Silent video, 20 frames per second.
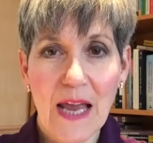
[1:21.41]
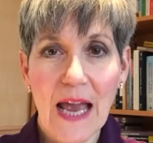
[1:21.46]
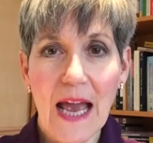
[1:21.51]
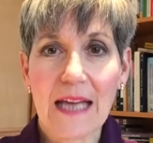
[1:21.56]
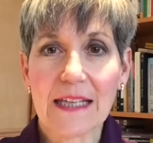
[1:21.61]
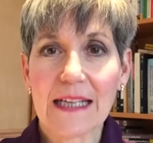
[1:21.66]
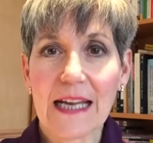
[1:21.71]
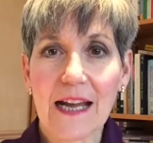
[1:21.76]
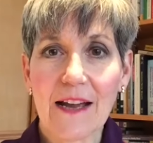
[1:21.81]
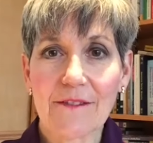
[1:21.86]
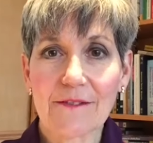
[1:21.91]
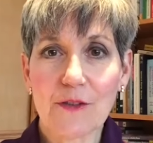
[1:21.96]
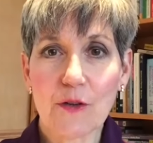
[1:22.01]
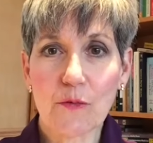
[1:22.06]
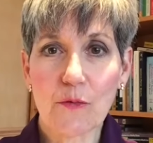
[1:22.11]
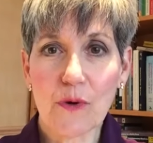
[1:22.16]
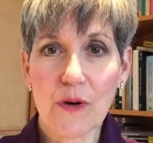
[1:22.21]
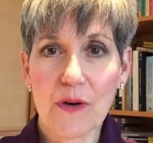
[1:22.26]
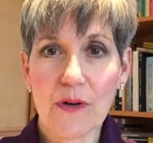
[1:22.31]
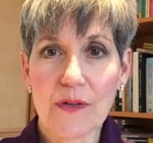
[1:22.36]
And
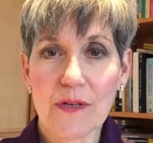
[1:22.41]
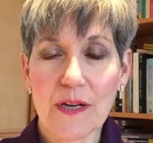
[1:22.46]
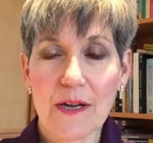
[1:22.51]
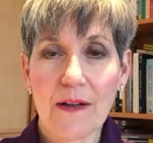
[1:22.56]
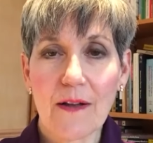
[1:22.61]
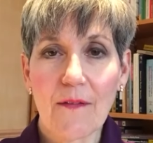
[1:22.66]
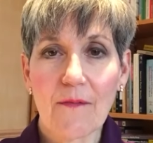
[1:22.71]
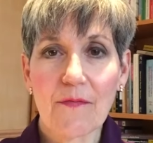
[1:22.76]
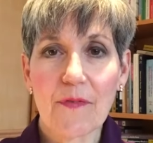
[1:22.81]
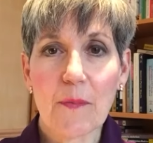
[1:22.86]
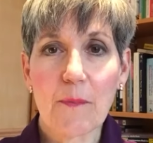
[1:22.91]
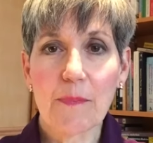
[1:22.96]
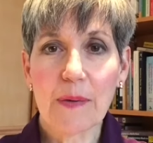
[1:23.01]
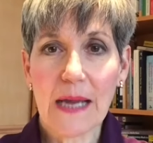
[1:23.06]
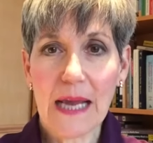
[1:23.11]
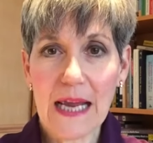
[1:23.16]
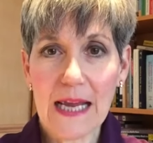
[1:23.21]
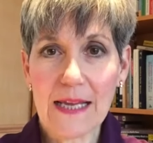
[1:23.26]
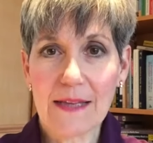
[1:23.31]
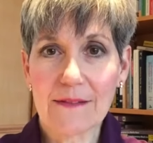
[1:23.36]
afterward, the
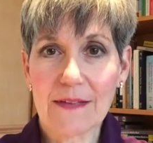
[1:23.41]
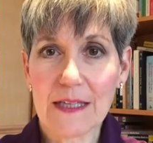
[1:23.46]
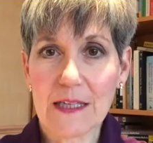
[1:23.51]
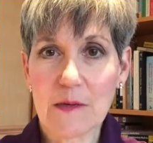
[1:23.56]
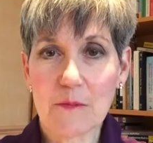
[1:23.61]
pain that